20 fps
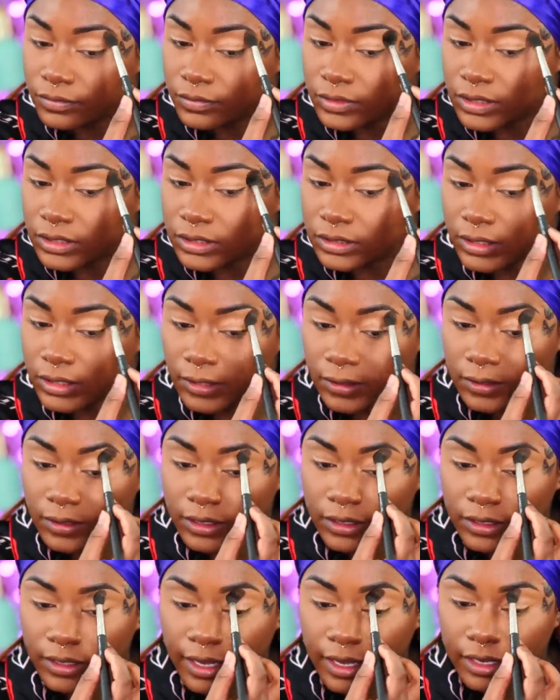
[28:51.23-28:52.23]
to seal
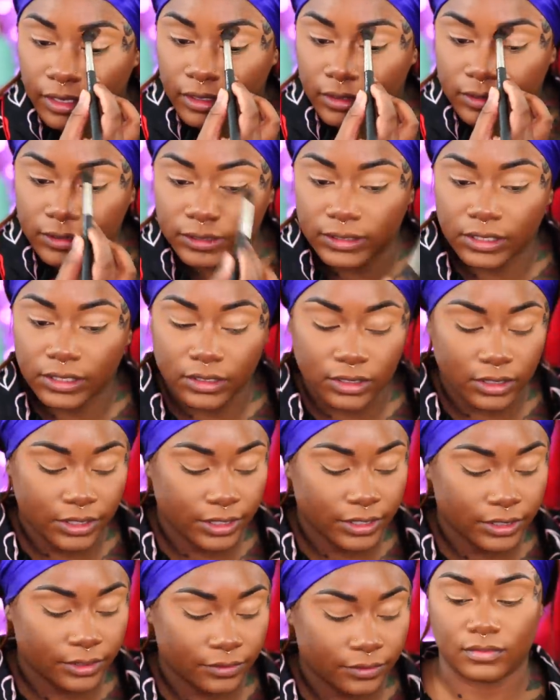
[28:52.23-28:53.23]
in that
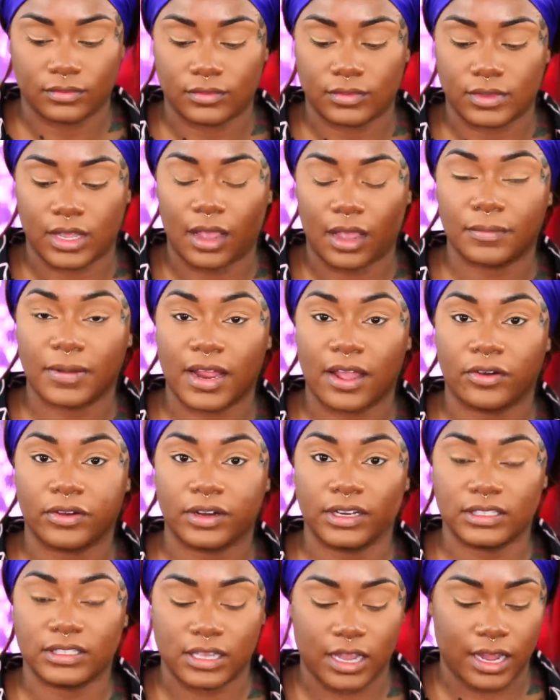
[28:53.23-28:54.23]
concealer. I'm now
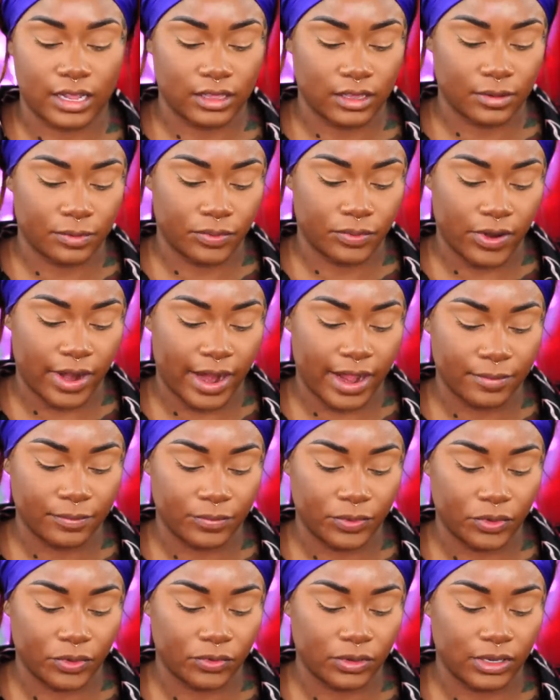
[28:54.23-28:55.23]
going to take the
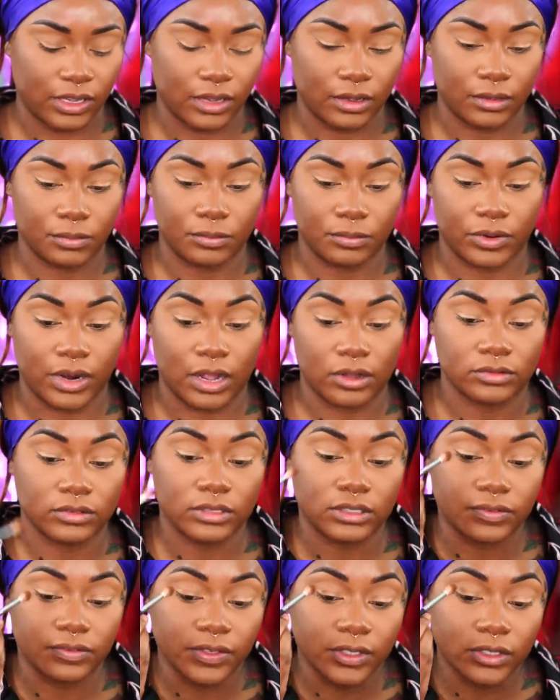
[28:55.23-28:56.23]
Prime Beauty
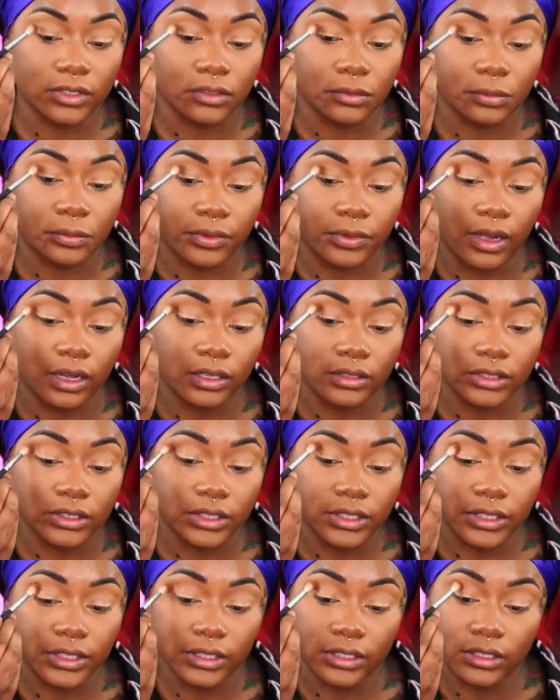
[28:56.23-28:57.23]
Brownsville
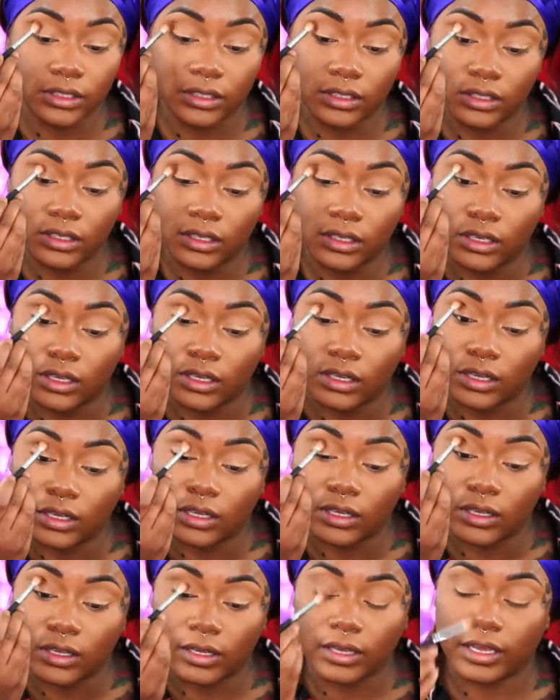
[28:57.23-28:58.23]
bronzer
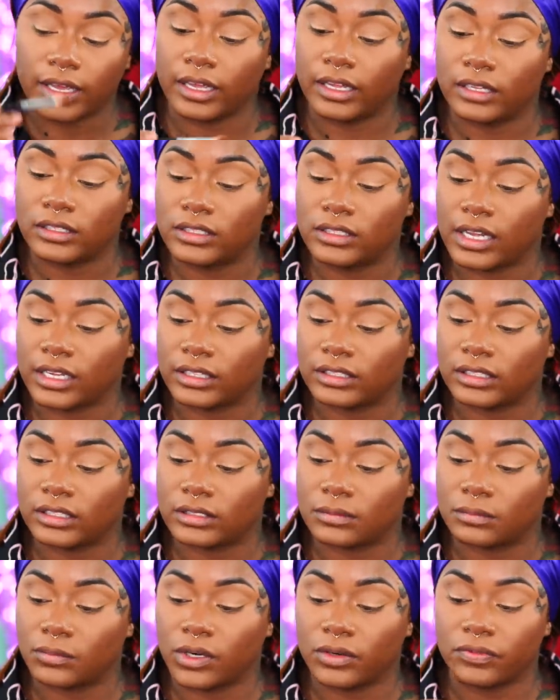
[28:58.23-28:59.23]
and take
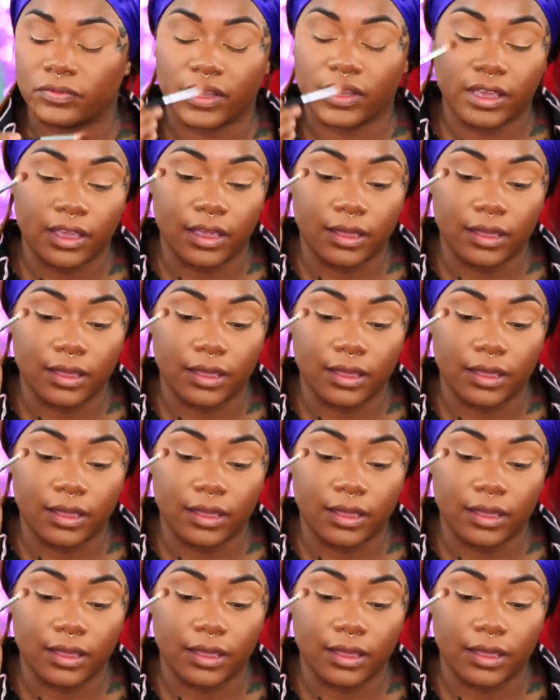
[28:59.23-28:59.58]
this Morphe